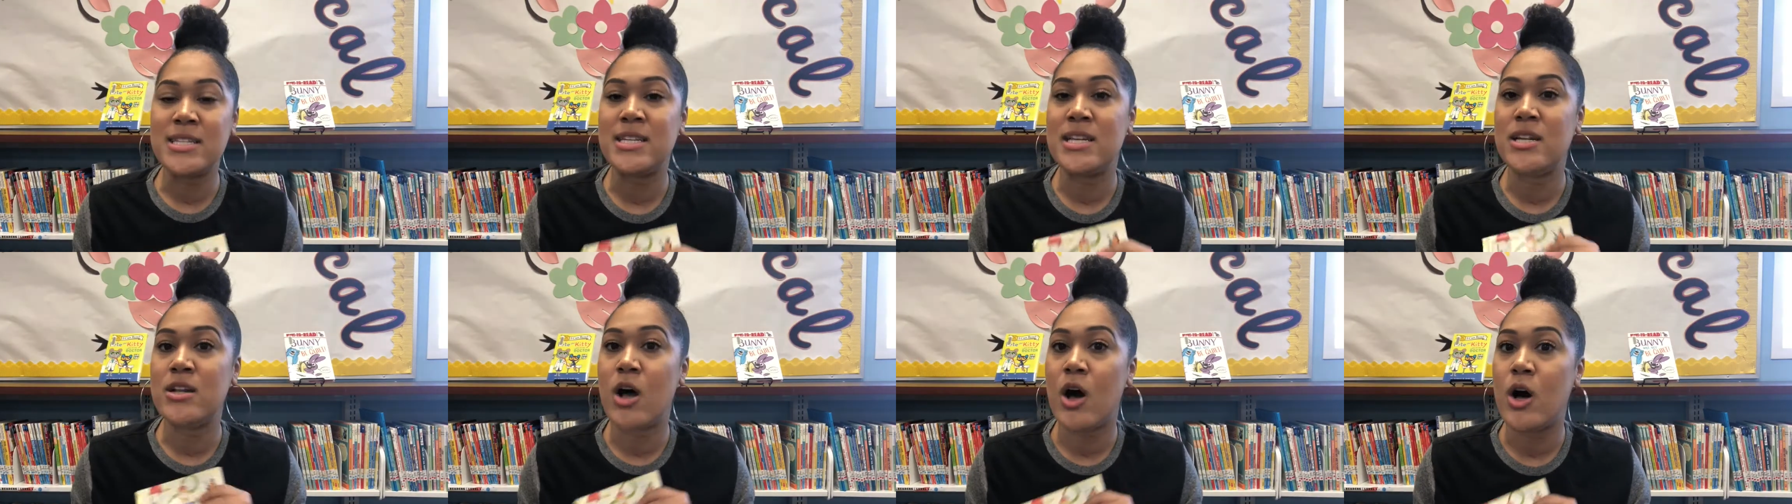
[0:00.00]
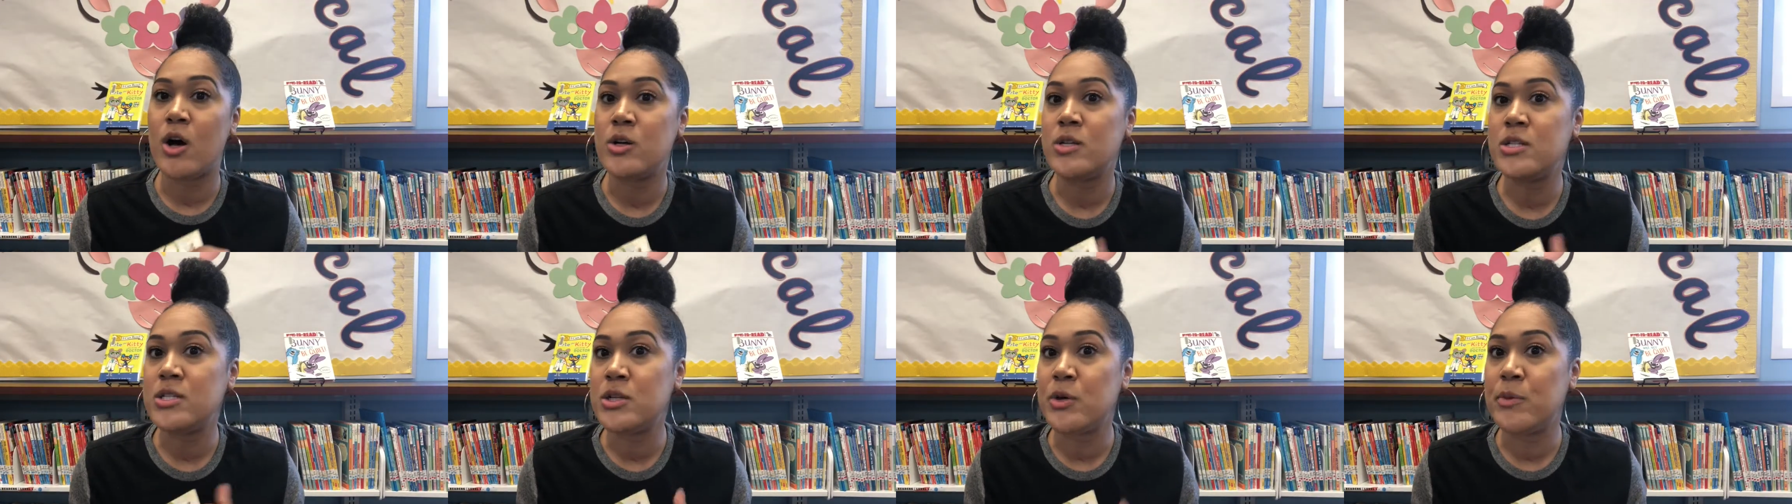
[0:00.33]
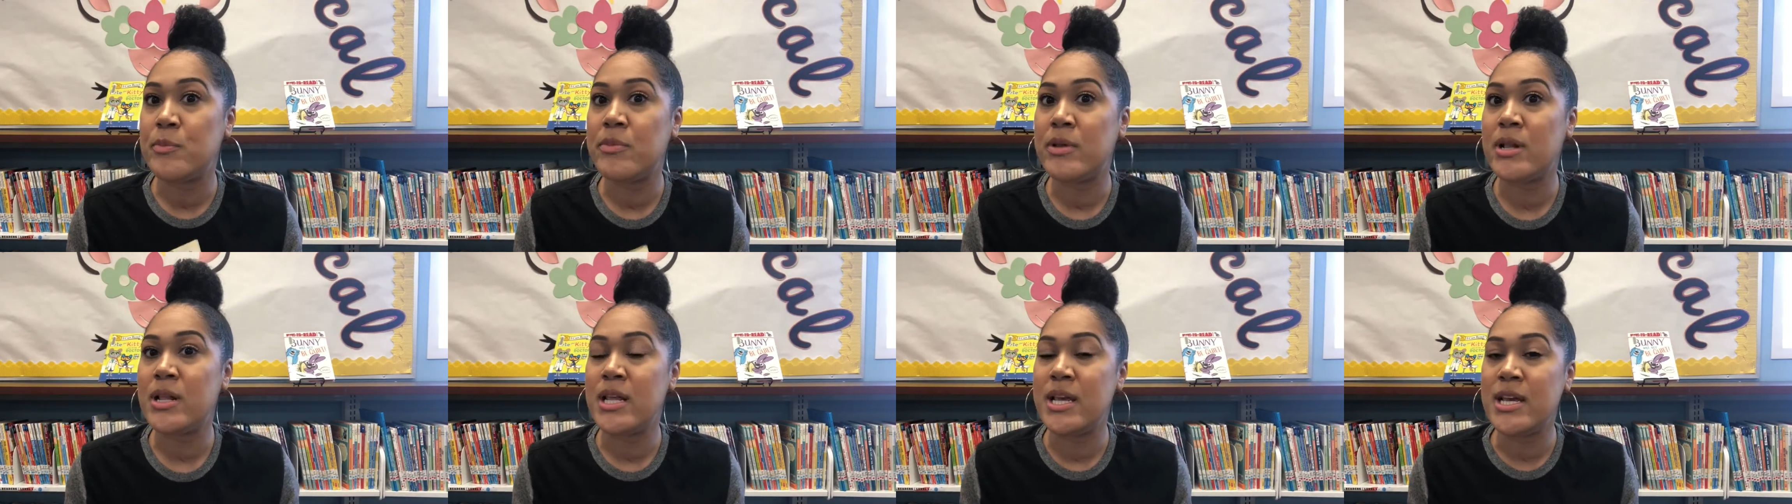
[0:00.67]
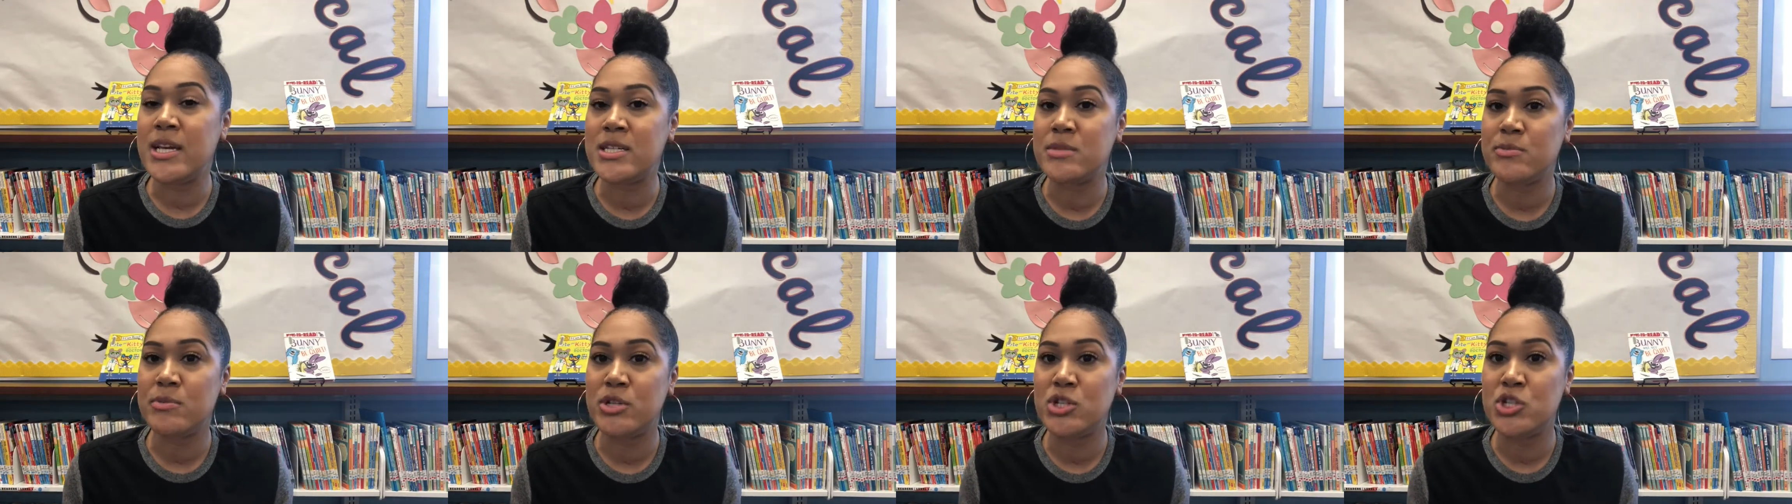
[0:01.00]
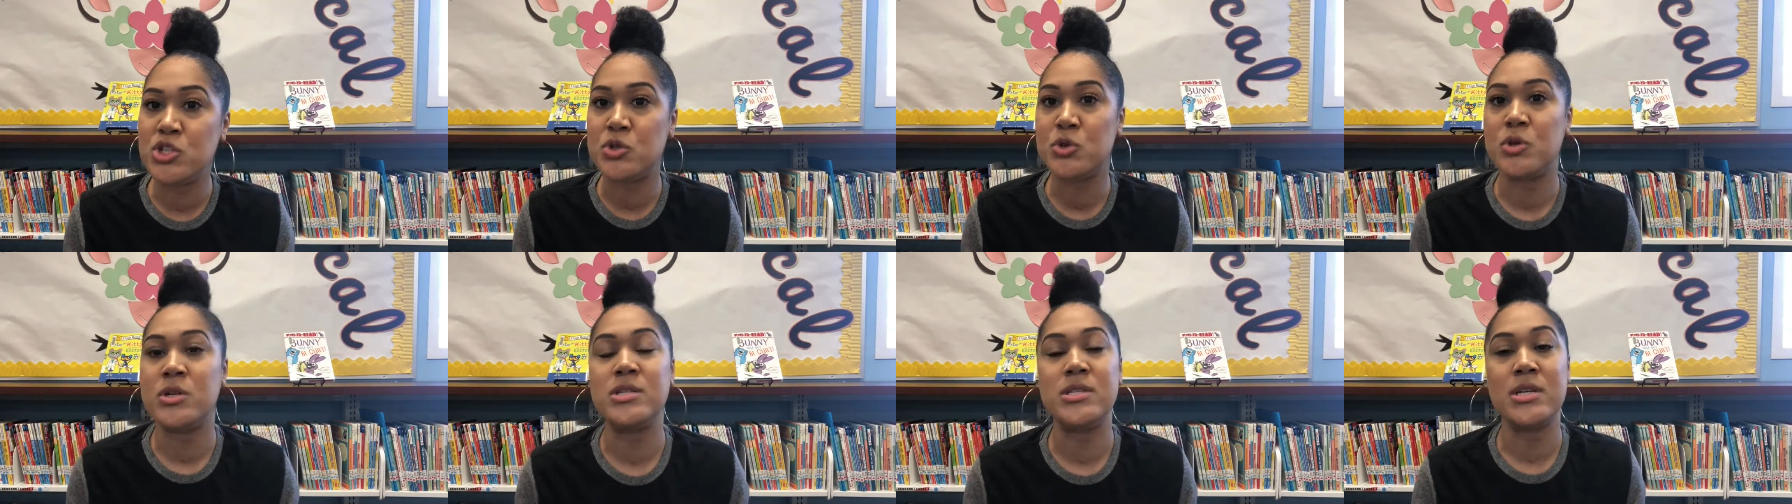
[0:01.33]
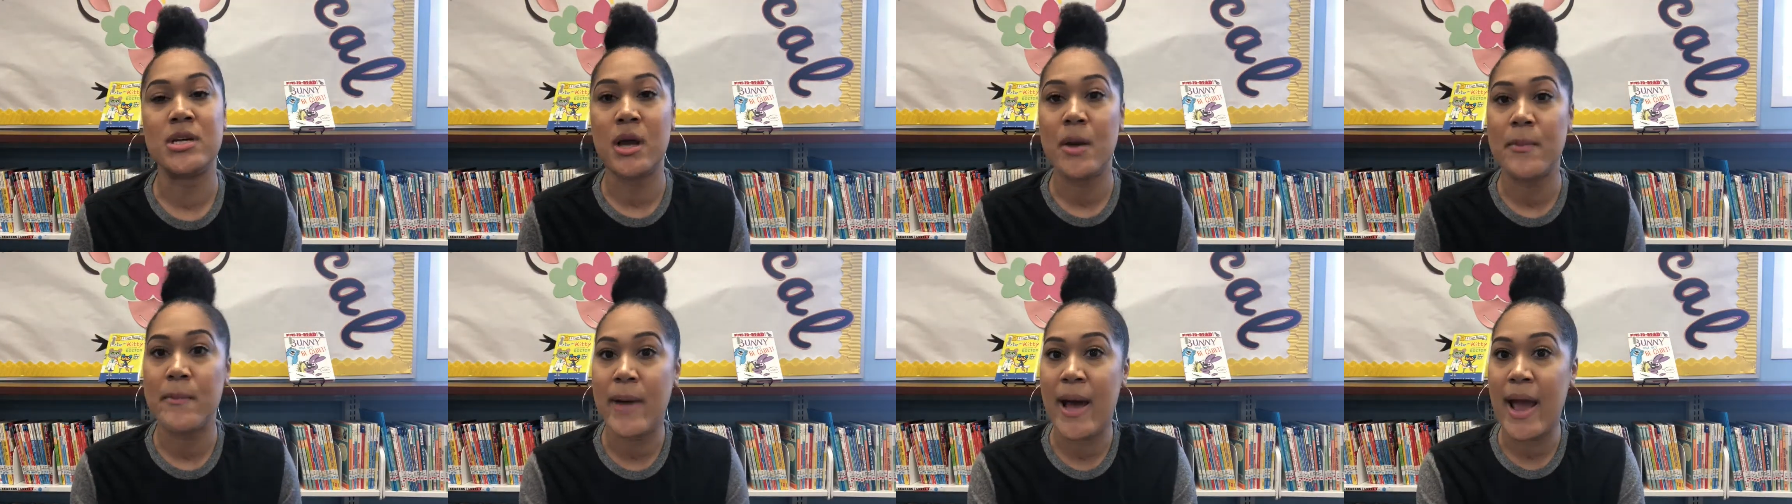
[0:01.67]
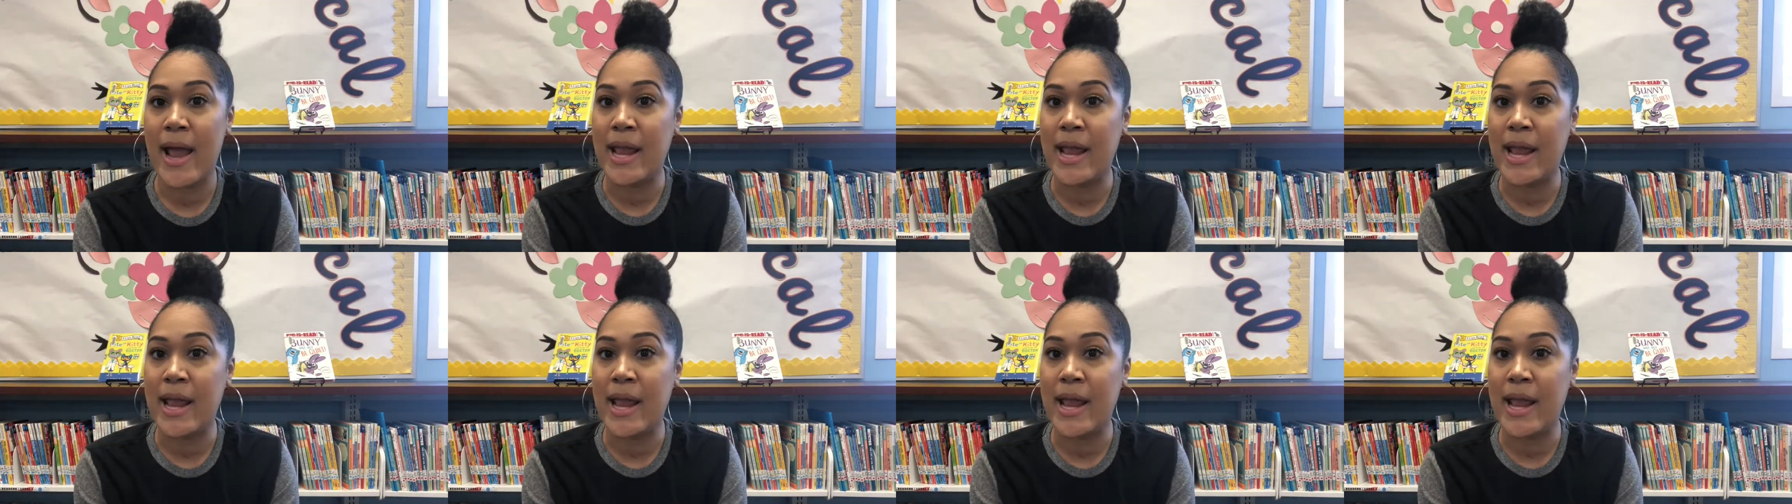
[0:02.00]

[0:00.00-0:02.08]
And also, please be sure to come by